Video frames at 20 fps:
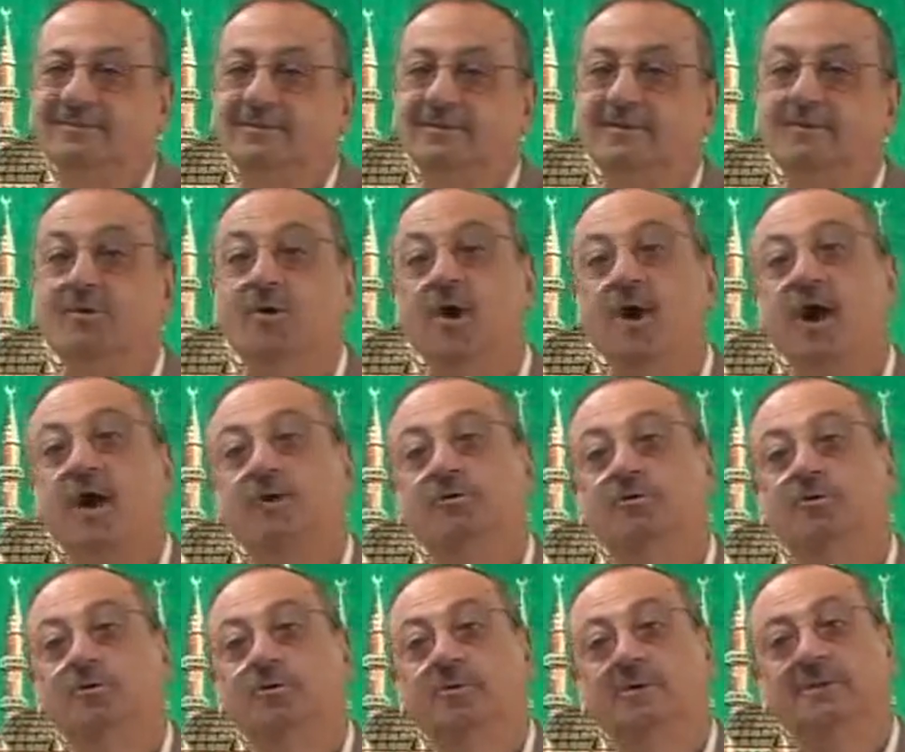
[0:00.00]
No,
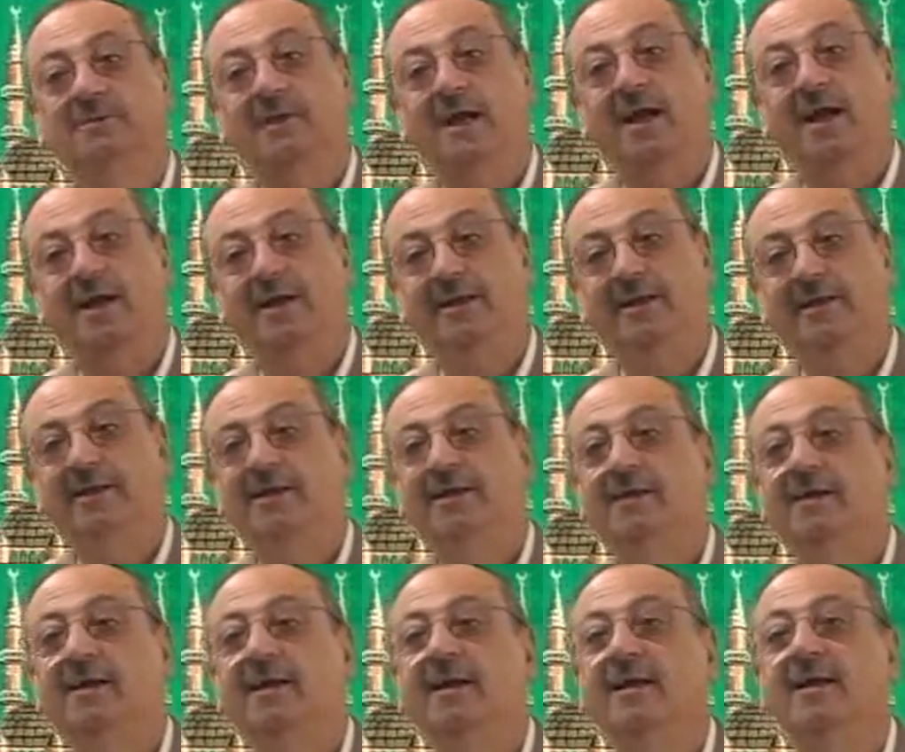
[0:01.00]
aktub is I.
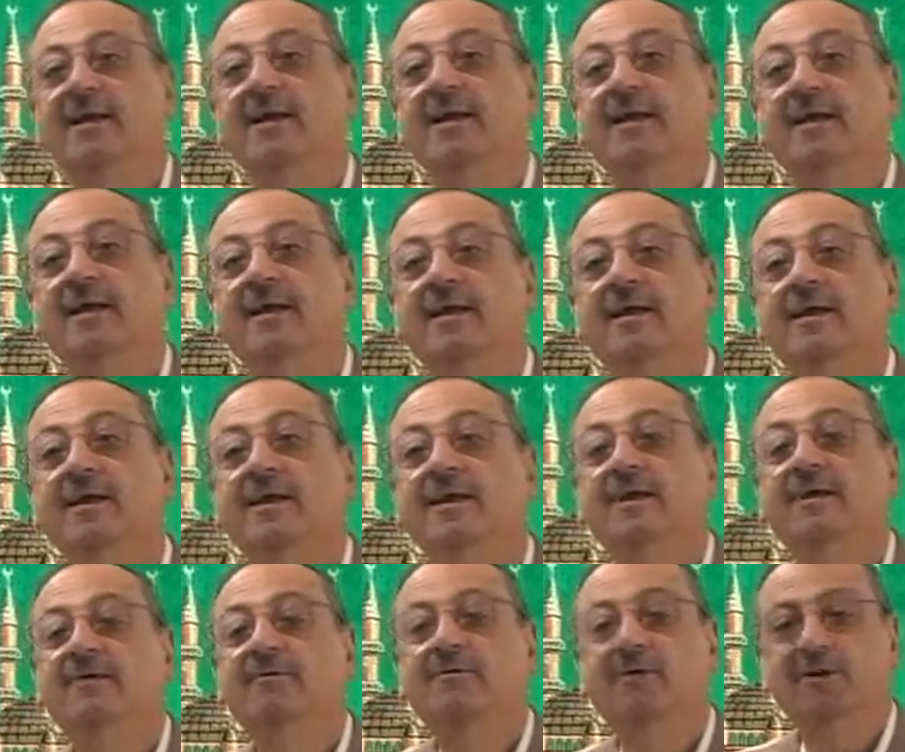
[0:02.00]

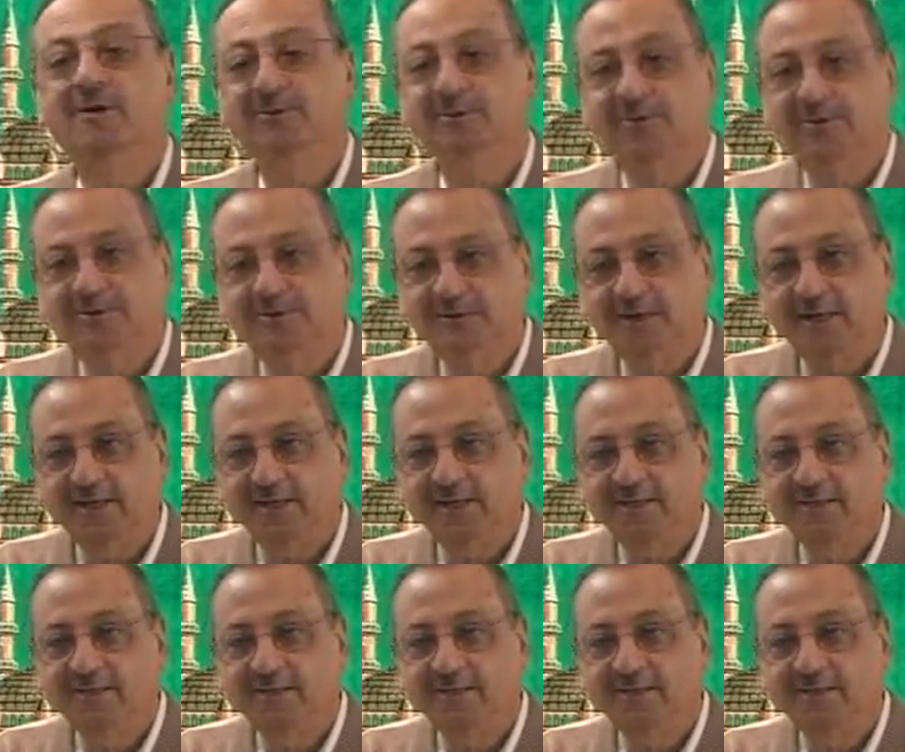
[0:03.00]
What will you say?